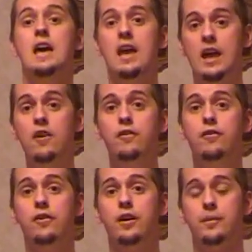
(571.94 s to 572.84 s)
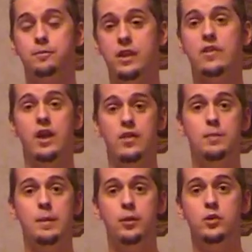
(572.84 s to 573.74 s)
And the
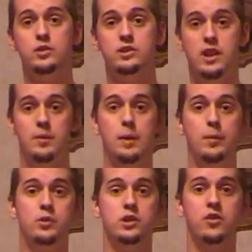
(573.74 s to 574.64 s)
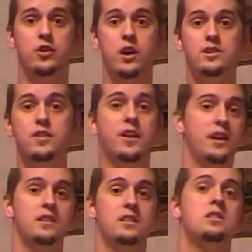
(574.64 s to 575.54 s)
people who say they're crazy, they
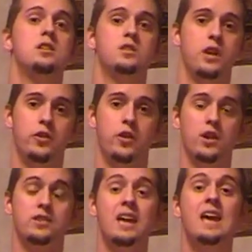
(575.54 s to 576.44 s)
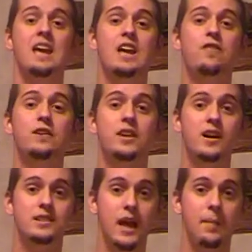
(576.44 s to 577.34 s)
get to continue saying they're crazy. If it
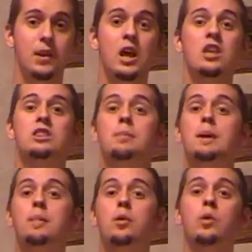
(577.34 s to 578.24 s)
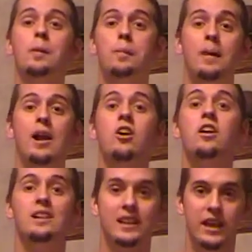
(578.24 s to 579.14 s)
does happen, the people who are prepared
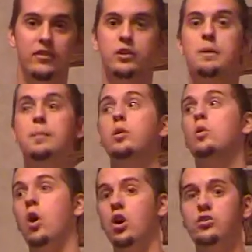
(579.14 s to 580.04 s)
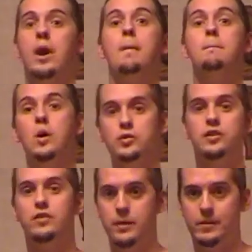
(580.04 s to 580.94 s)
live. The people who aren't, most
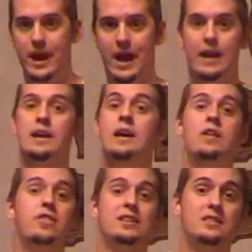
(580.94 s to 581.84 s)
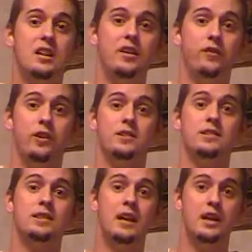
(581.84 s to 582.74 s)
of them die. That's the
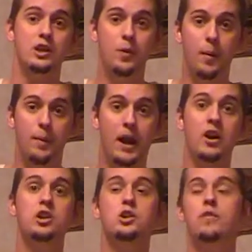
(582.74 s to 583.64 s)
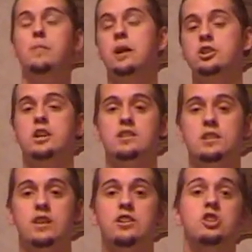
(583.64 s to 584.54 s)
difference. You prepare, you have a better chance
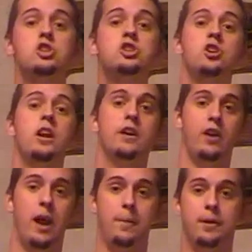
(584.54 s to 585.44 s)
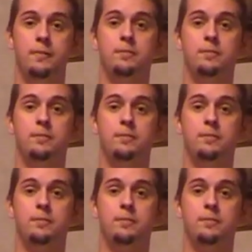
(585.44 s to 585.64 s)
of living should it ever happen.